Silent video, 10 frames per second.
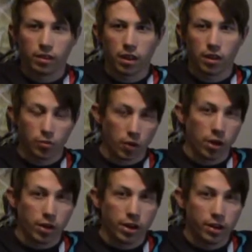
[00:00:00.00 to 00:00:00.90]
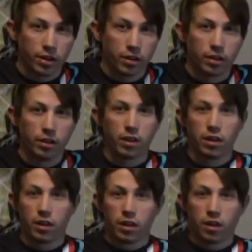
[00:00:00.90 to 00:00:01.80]
it's varied
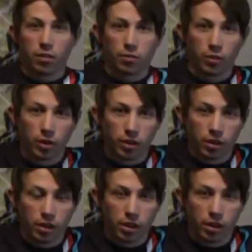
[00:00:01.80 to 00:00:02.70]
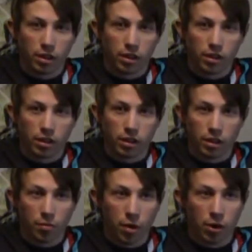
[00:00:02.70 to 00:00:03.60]
for the
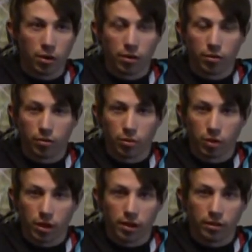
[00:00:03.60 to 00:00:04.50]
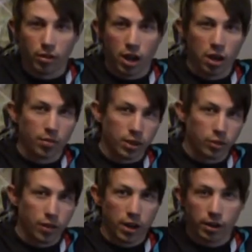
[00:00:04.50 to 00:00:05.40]
amount of abilities you have. Each
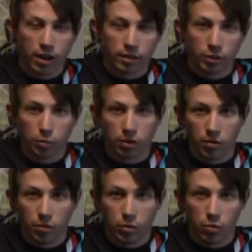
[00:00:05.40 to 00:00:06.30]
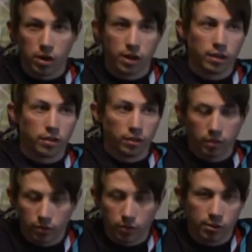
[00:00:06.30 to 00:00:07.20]
fighter has a specific one.
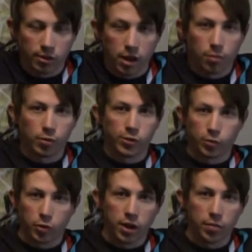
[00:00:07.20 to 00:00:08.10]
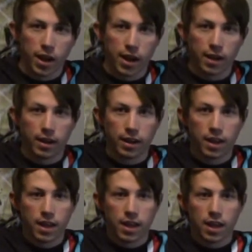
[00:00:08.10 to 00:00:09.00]
For example, Springman
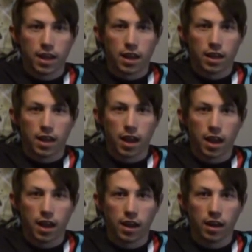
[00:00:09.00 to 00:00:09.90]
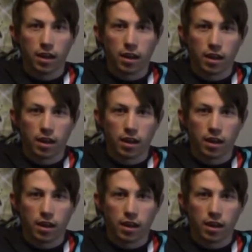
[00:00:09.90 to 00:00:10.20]
can,